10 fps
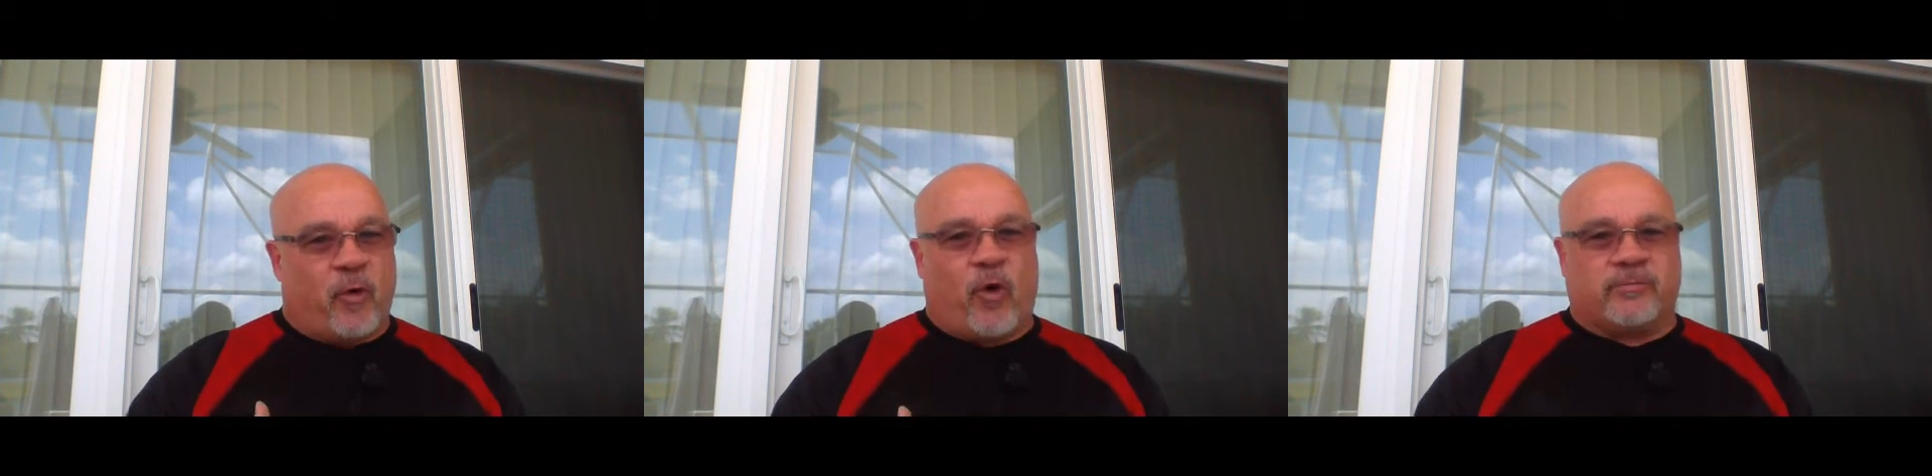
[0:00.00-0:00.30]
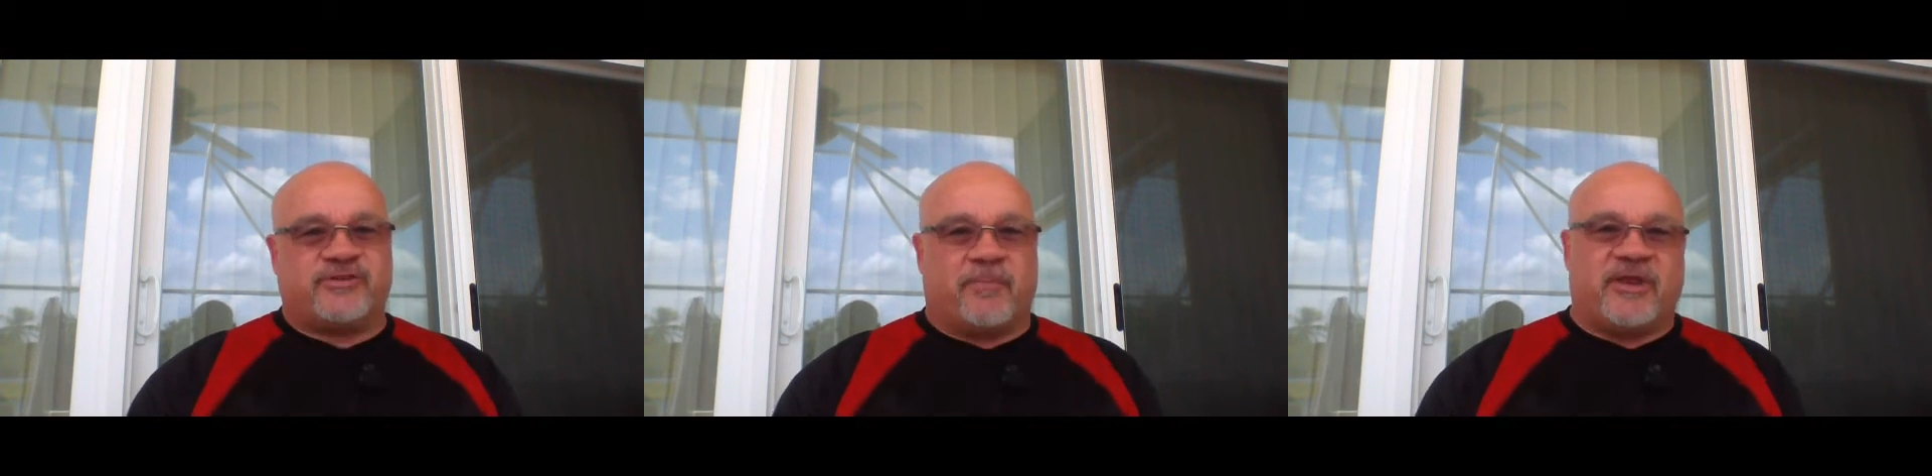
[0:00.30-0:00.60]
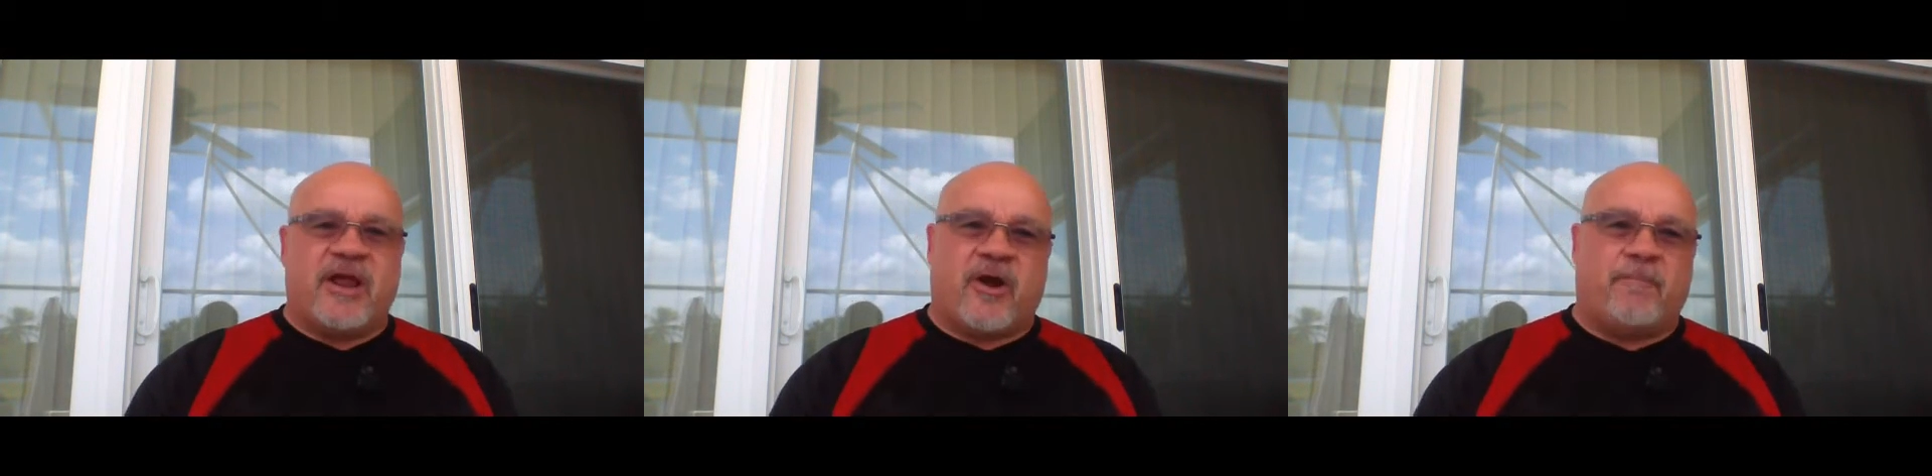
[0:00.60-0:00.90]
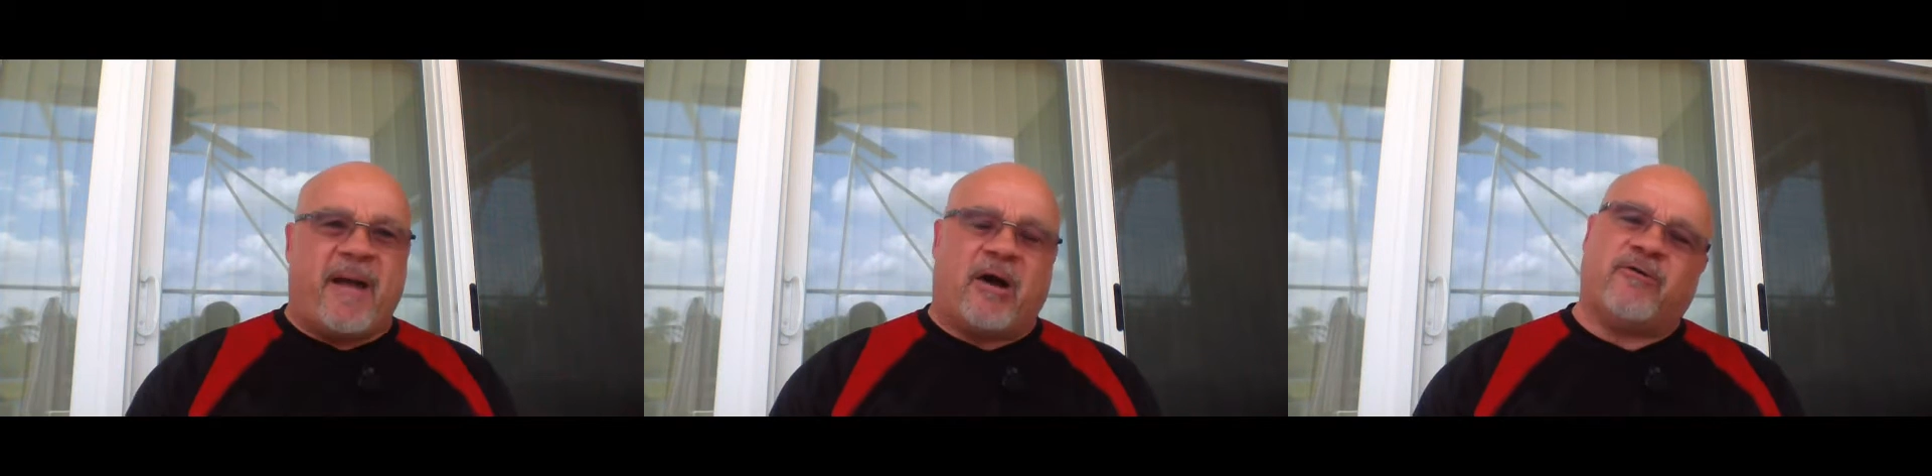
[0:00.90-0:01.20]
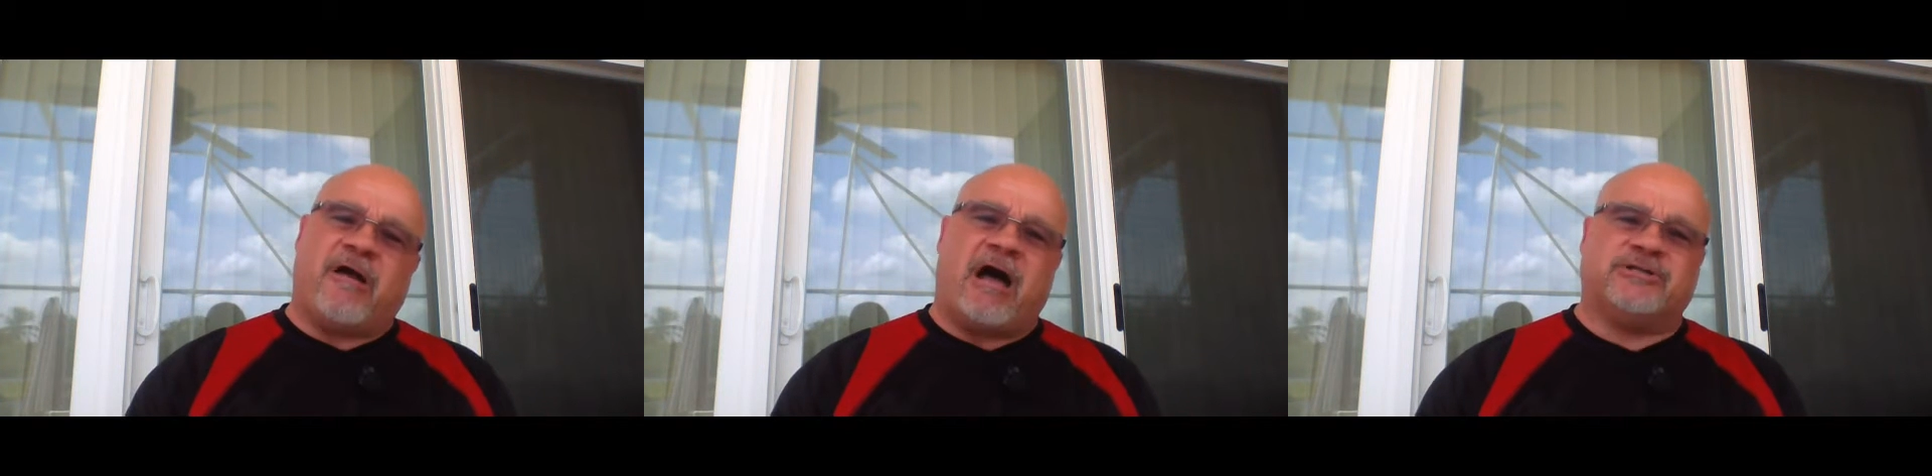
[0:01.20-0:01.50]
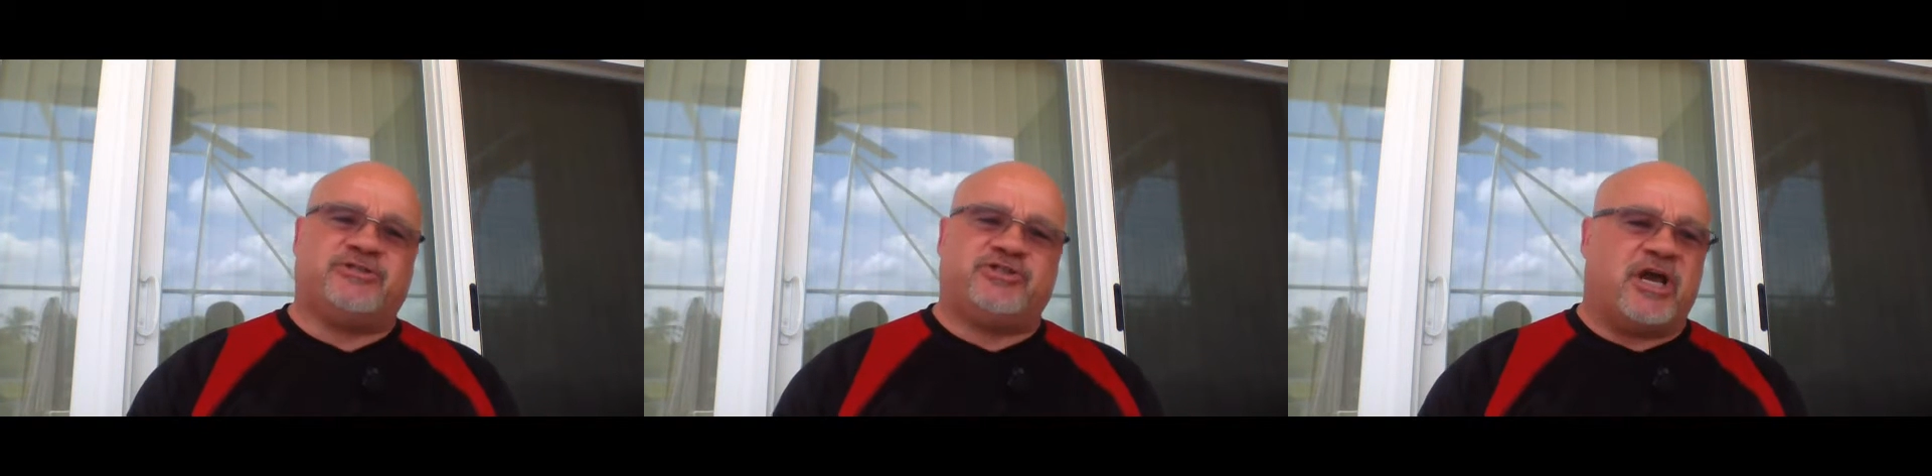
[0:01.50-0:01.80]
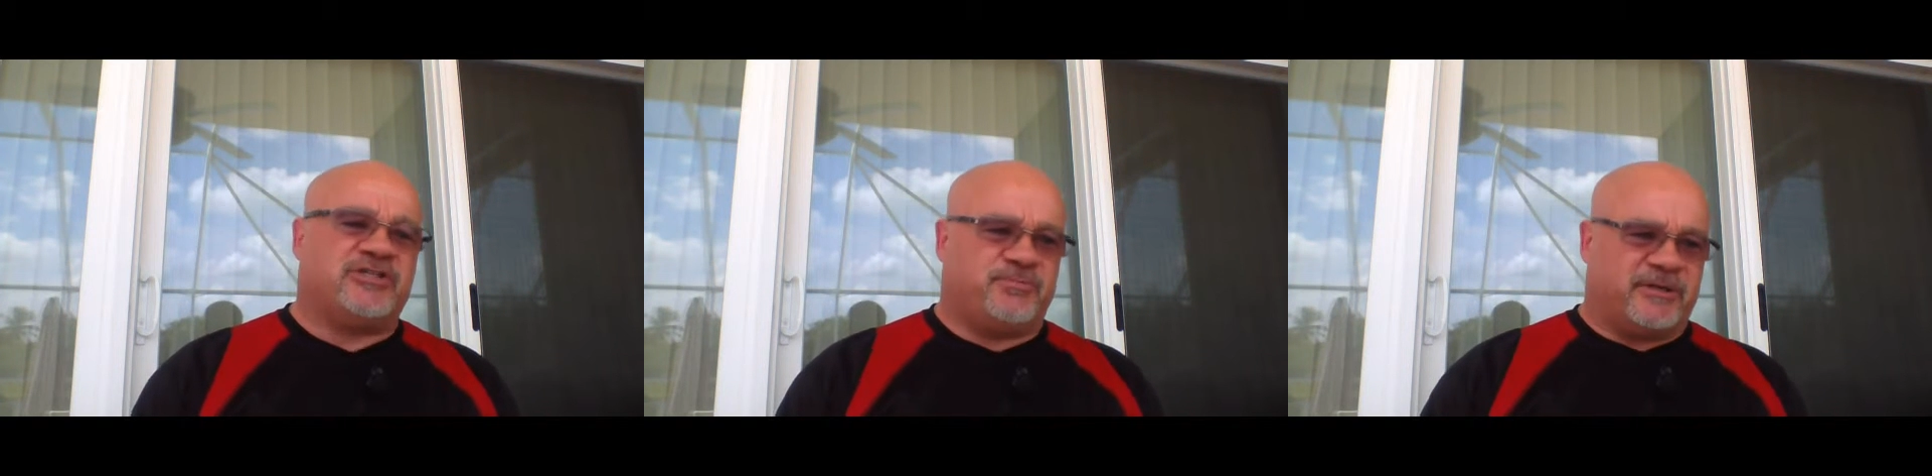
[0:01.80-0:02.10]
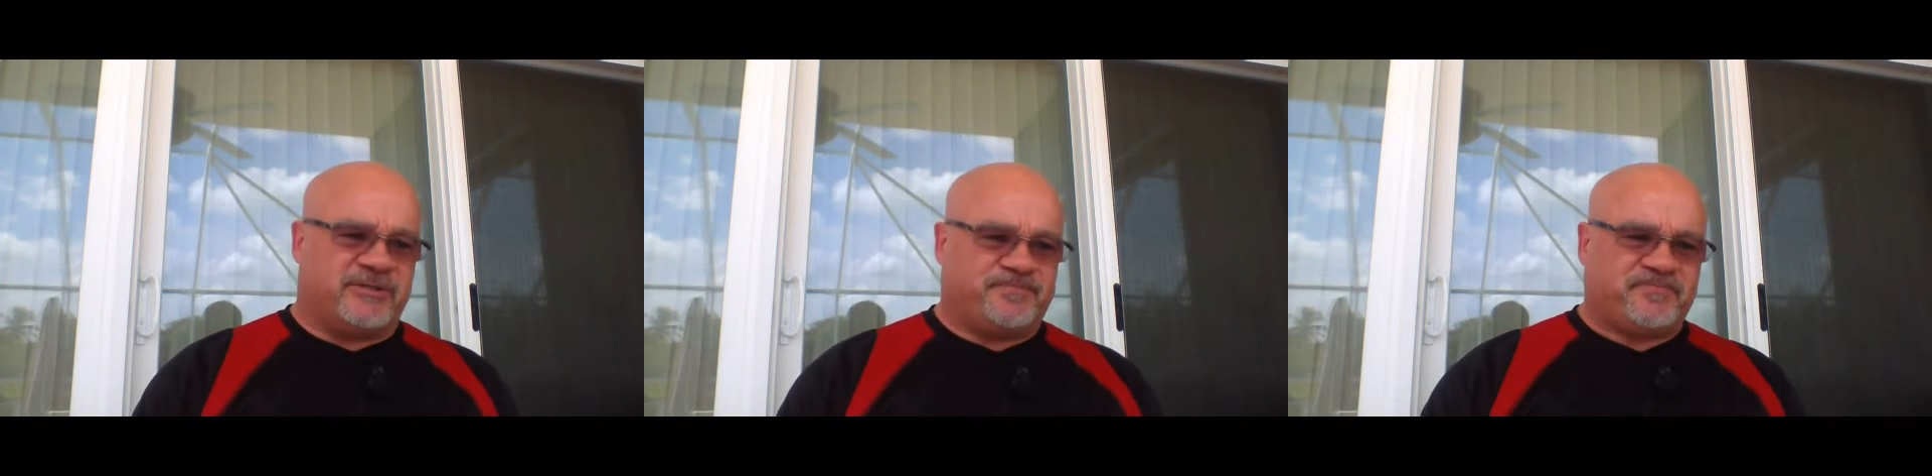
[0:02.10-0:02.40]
form something here about God's judgments.